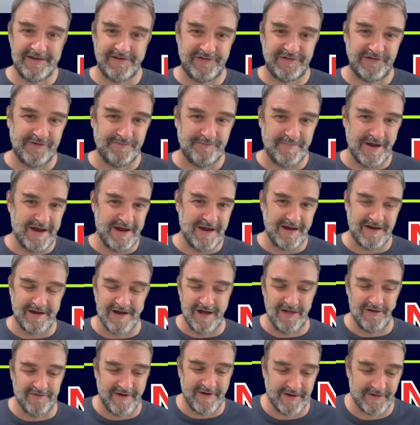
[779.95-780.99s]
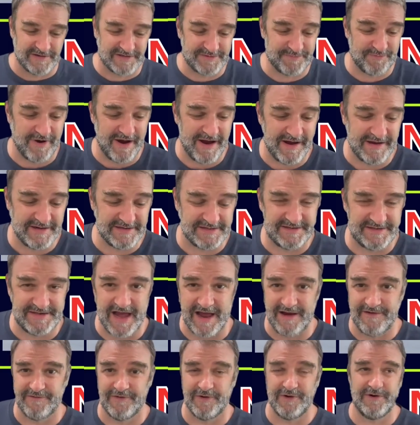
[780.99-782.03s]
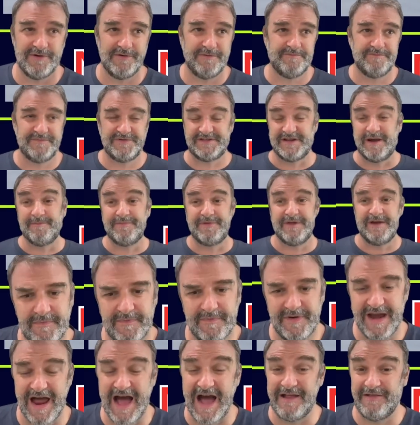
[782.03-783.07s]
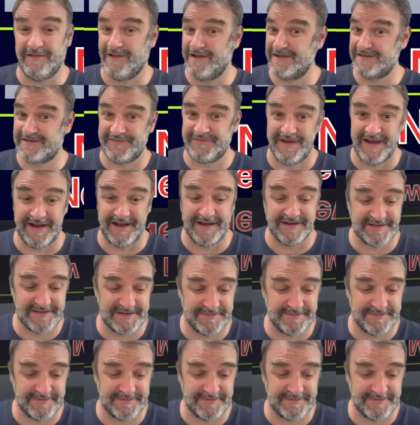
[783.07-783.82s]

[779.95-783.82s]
It should be Colorado Springs, Denver, something, not Las Vegas.